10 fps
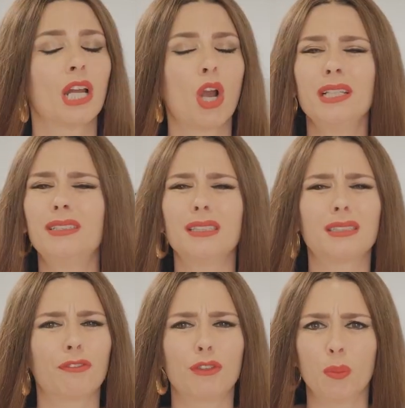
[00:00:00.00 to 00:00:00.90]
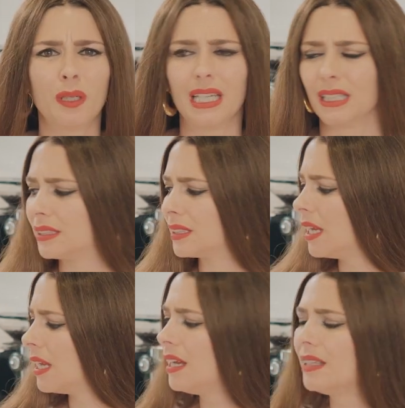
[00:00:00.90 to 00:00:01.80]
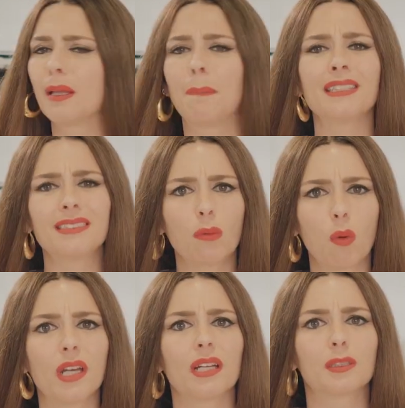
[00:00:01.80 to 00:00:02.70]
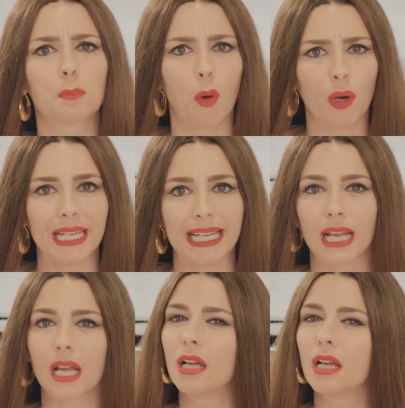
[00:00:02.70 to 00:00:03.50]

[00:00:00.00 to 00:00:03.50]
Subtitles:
It only takes a few minutes. The pasta water is boiling.